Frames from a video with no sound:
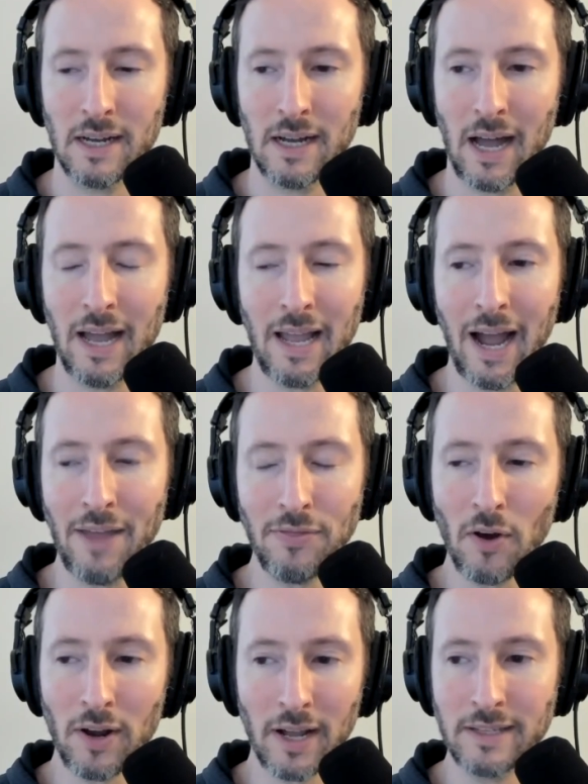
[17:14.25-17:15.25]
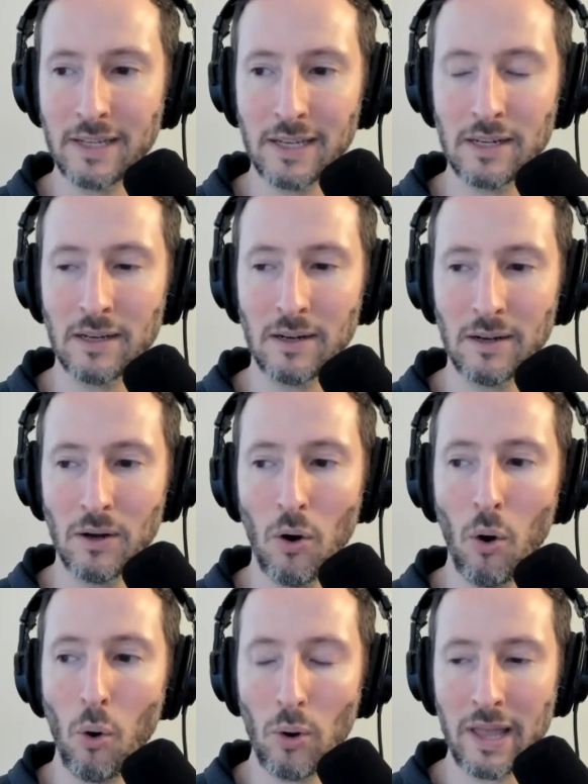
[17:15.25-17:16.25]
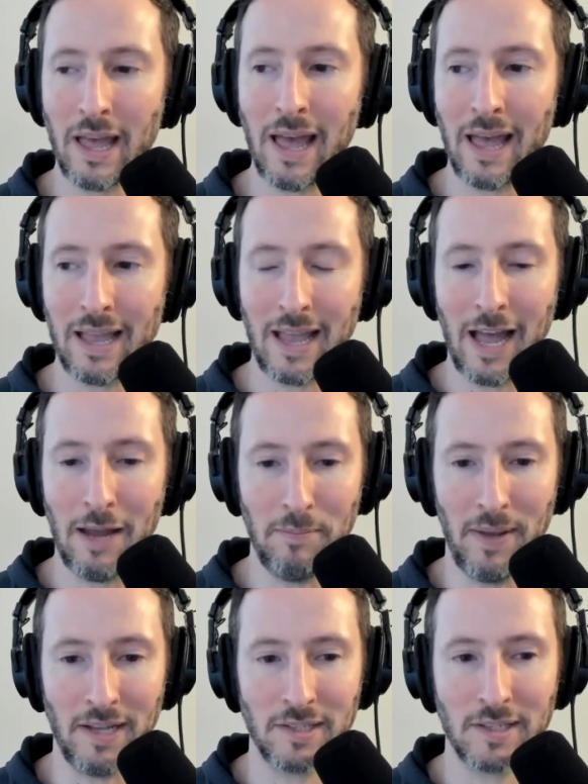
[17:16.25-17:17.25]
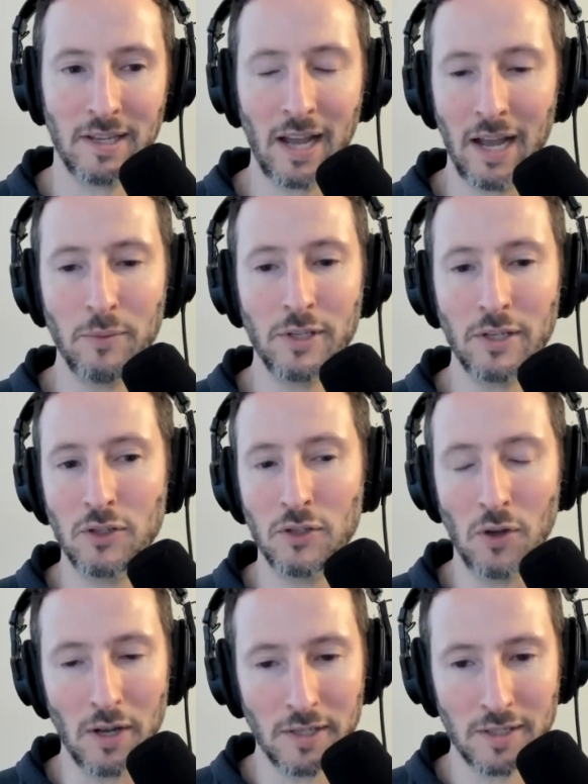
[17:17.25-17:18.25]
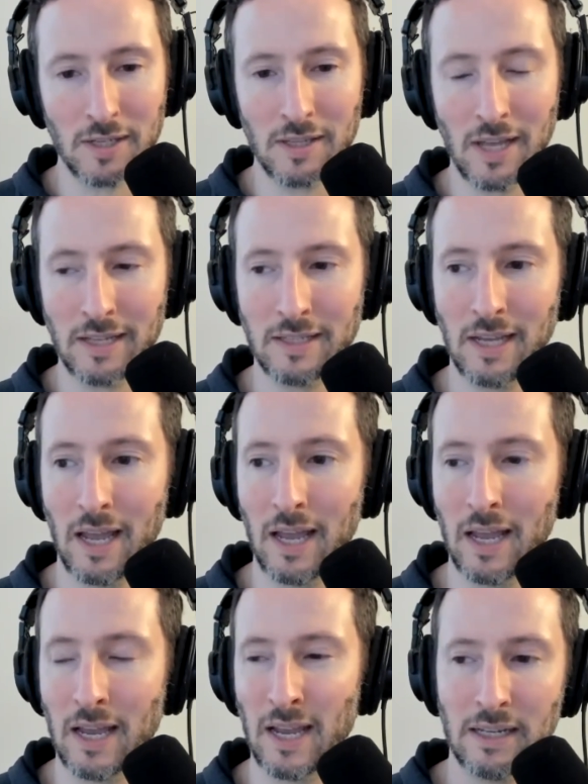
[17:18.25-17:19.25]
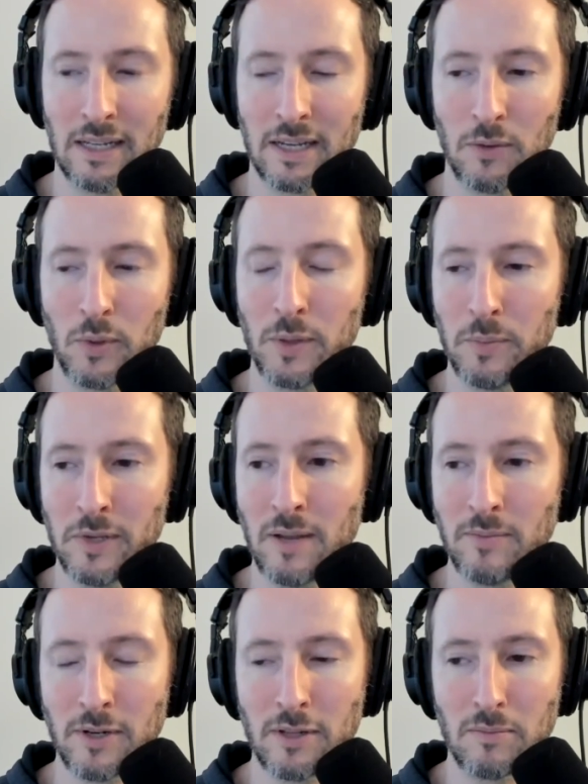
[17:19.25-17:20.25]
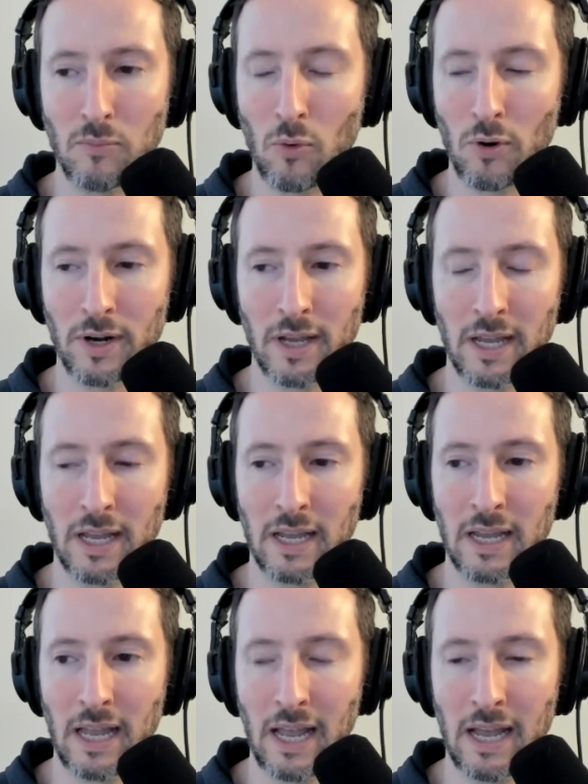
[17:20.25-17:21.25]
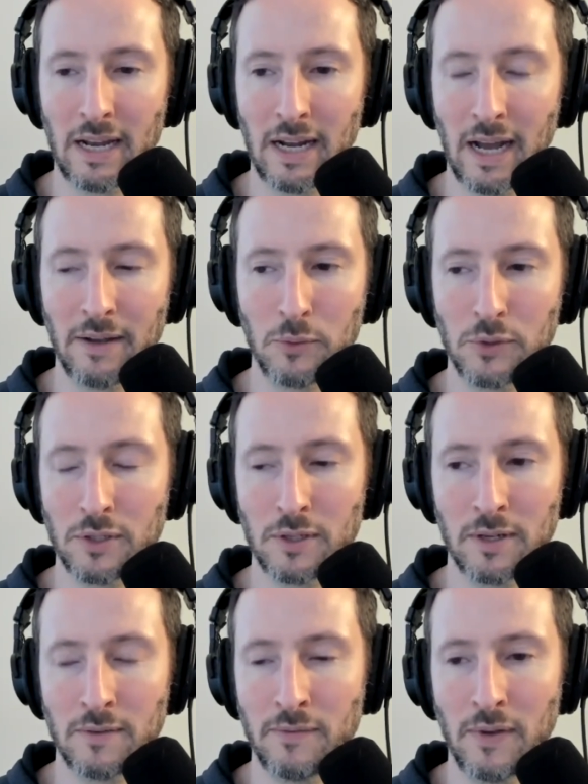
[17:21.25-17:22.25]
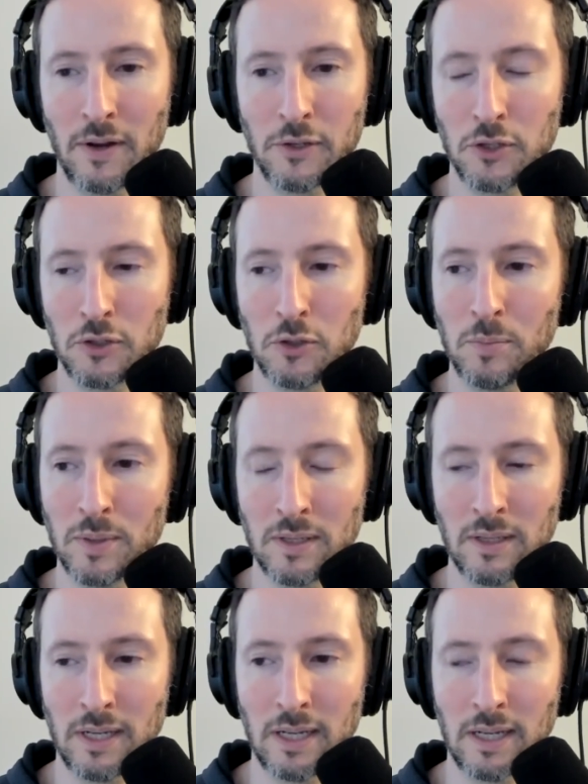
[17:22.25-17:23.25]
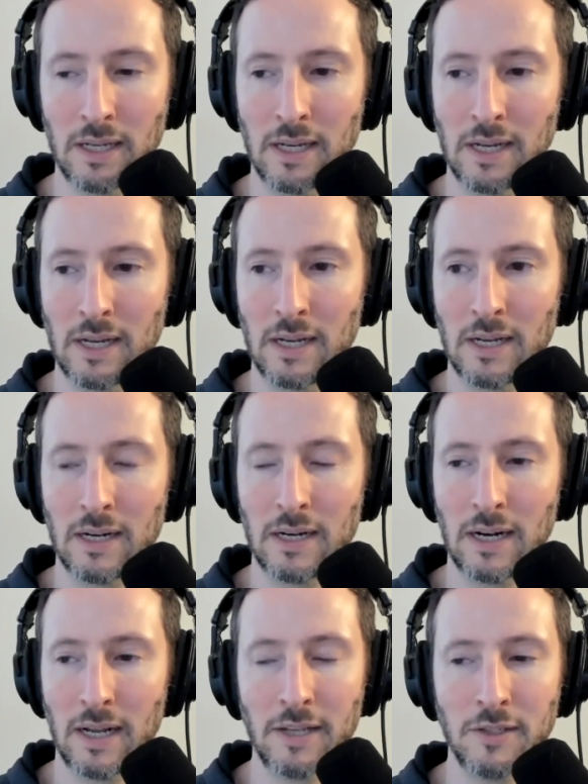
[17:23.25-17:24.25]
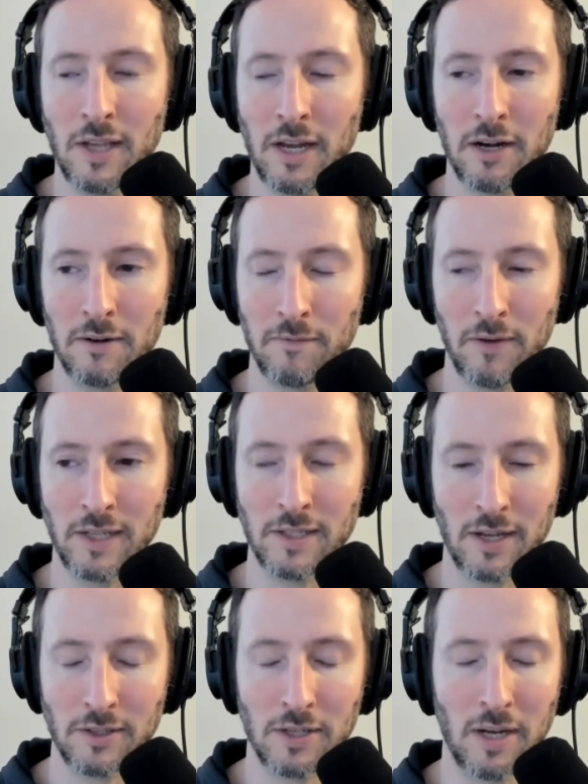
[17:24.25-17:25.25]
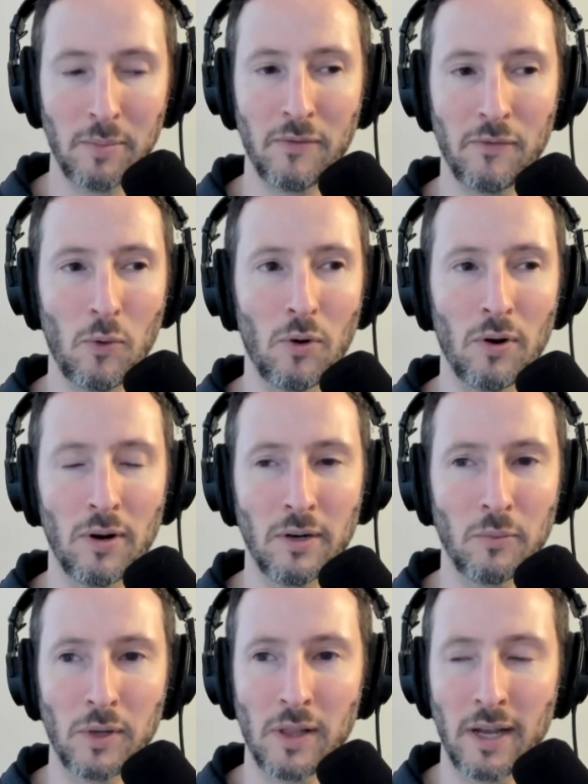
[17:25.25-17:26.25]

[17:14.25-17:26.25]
I thought I did okay at best. Like, I was exhausted that day. Like, we taped it in the morning, and I was like very stupidly, I stayed at a friend's house the night before, and we